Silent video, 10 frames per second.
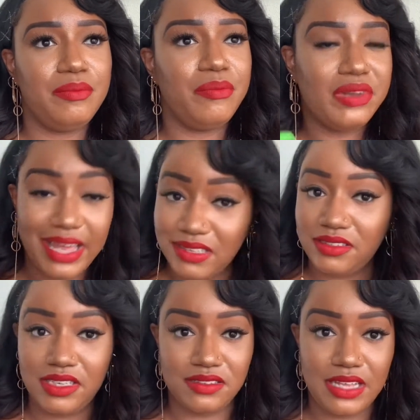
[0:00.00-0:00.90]

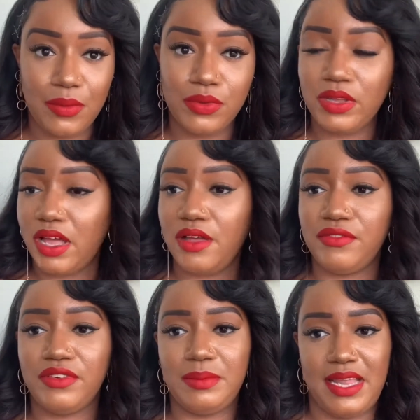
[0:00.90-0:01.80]
blessings that will
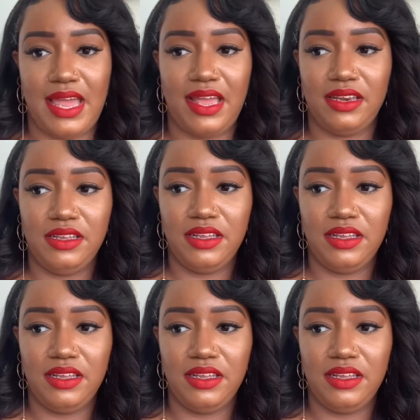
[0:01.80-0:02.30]
come from that.